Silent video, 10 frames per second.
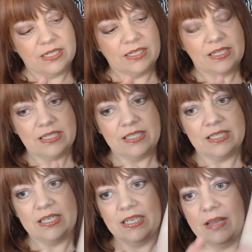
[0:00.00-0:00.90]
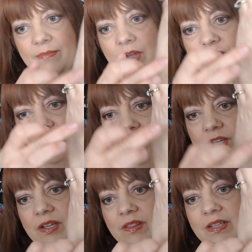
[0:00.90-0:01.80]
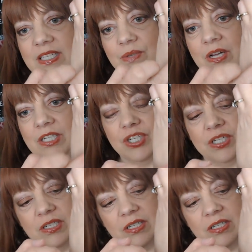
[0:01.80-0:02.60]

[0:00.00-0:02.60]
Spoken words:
Let's see, I'm not very good at this swatching.